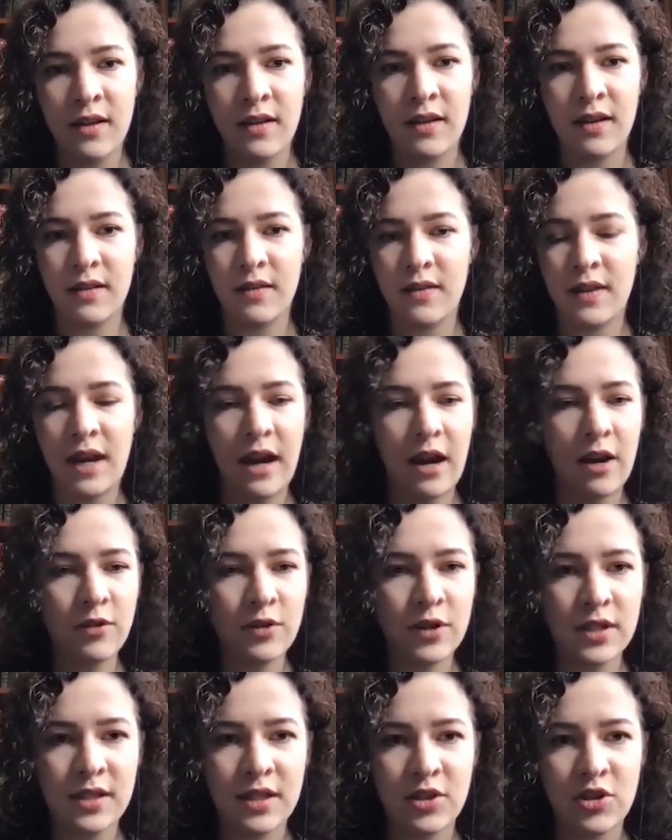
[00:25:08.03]
Uh, the
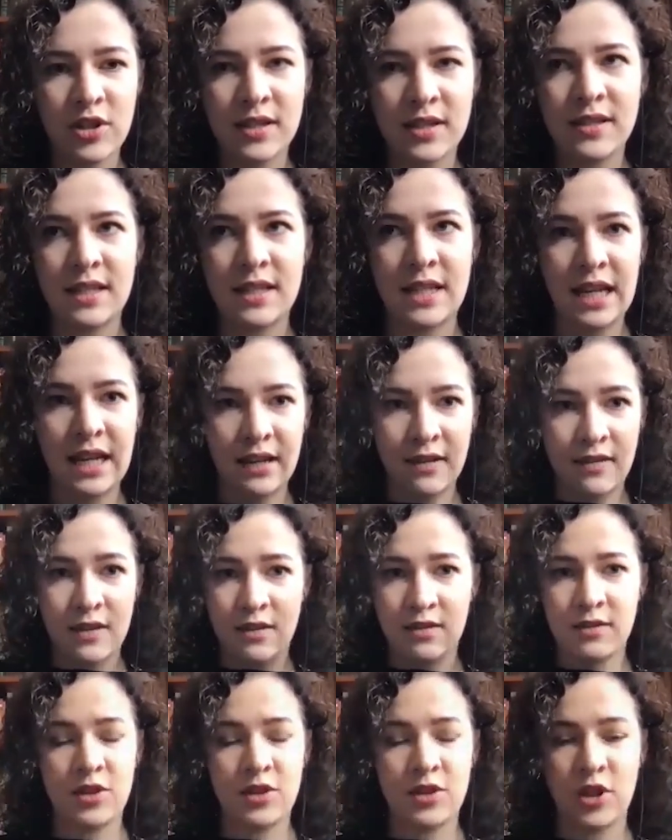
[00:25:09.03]
houses are just staying
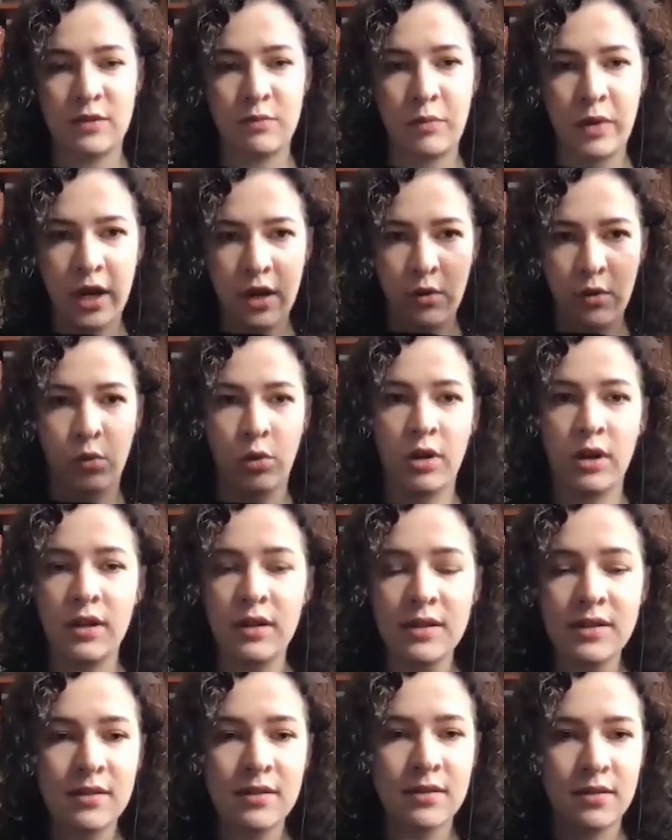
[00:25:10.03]
are just bare
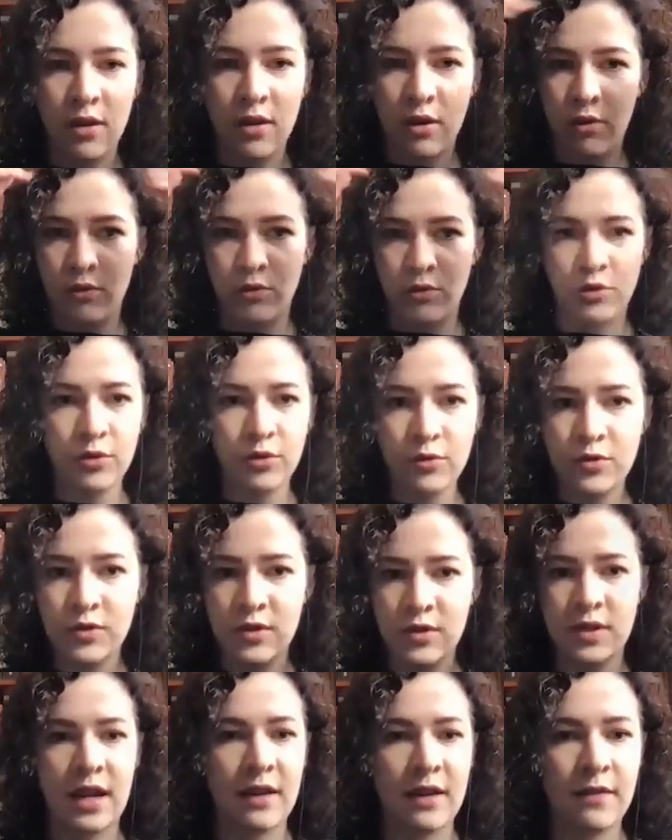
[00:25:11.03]
walls, no roofs,
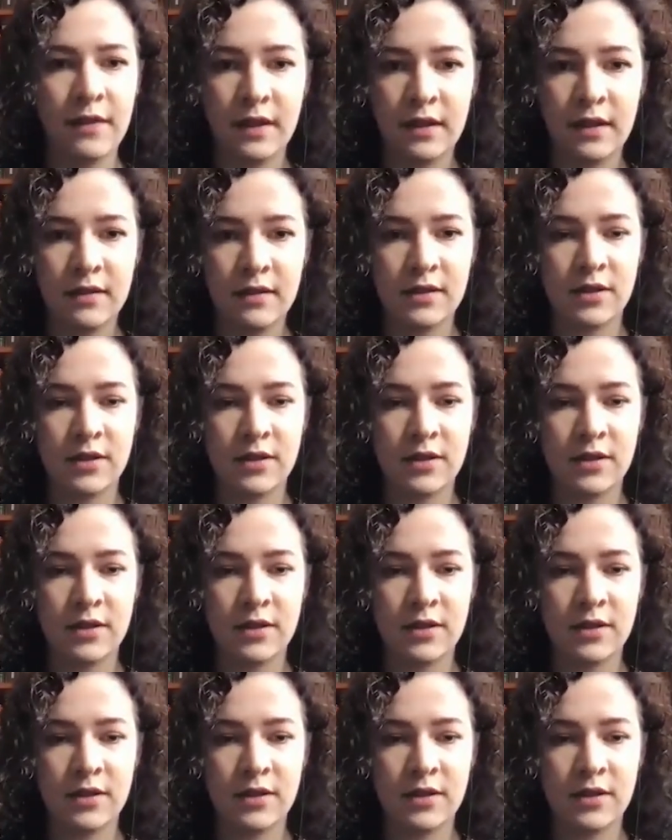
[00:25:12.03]
nothing.